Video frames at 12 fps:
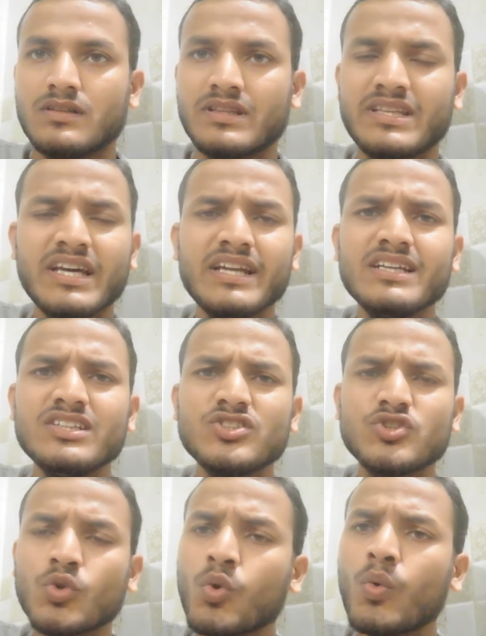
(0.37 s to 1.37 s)
There
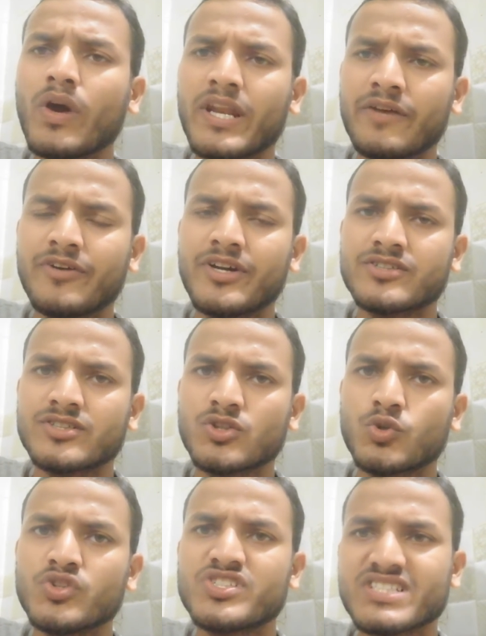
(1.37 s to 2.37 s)
is no
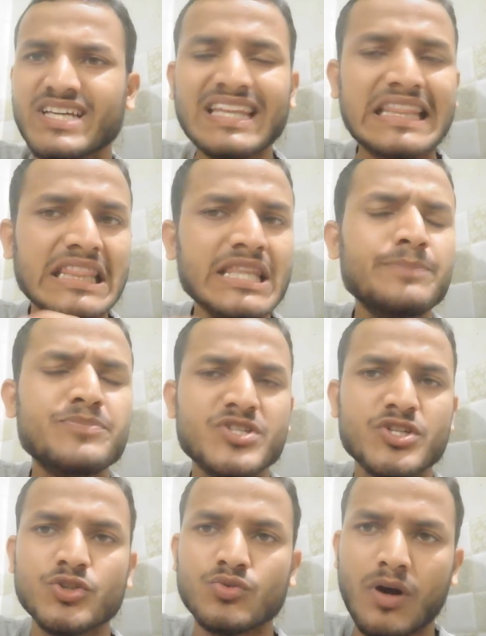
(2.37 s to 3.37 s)
elevator which can
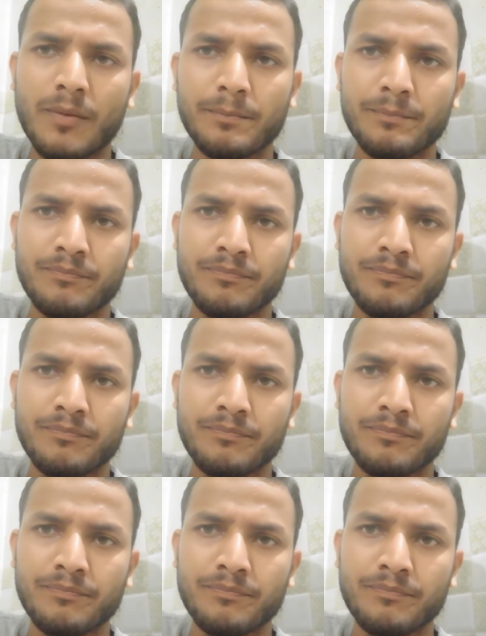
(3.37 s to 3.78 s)
lift you up